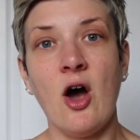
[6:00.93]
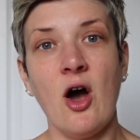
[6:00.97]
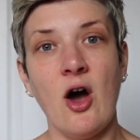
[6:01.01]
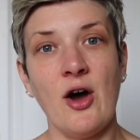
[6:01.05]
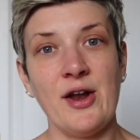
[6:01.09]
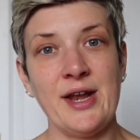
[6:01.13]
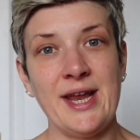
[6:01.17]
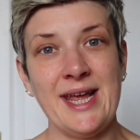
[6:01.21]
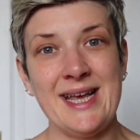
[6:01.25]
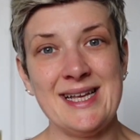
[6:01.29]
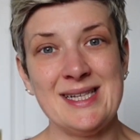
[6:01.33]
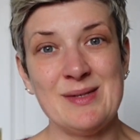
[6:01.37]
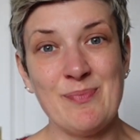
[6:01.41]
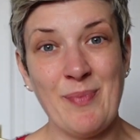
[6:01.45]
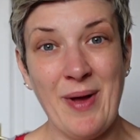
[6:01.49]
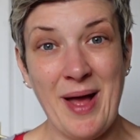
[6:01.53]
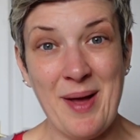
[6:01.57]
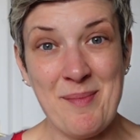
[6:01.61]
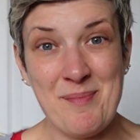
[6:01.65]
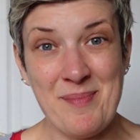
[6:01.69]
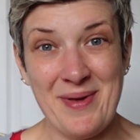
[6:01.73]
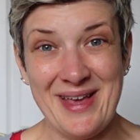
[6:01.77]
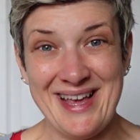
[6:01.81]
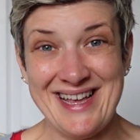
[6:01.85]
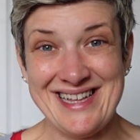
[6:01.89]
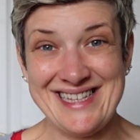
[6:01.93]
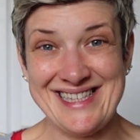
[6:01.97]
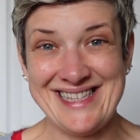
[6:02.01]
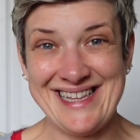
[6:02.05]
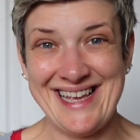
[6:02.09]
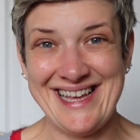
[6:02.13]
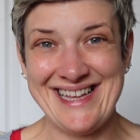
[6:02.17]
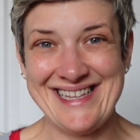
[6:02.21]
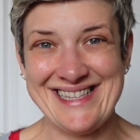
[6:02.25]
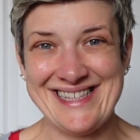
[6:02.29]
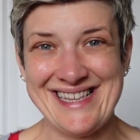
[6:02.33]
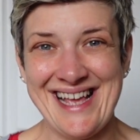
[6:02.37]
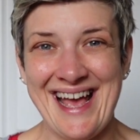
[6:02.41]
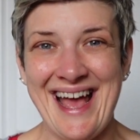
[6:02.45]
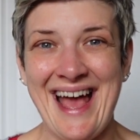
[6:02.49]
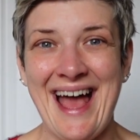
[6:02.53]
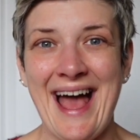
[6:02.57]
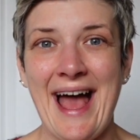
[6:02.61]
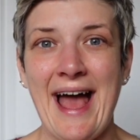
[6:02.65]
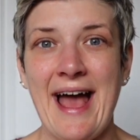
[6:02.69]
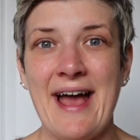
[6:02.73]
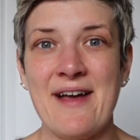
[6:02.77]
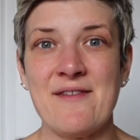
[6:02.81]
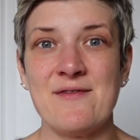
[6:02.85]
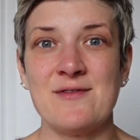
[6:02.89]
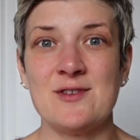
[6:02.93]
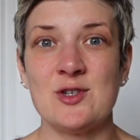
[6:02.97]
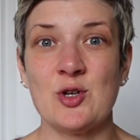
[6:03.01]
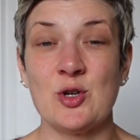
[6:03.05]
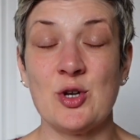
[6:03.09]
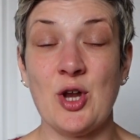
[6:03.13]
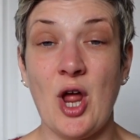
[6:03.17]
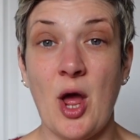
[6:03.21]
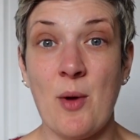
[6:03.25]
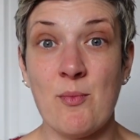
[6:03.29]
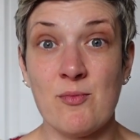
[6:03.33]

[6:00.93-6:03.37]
On his pattern pieces, I've done a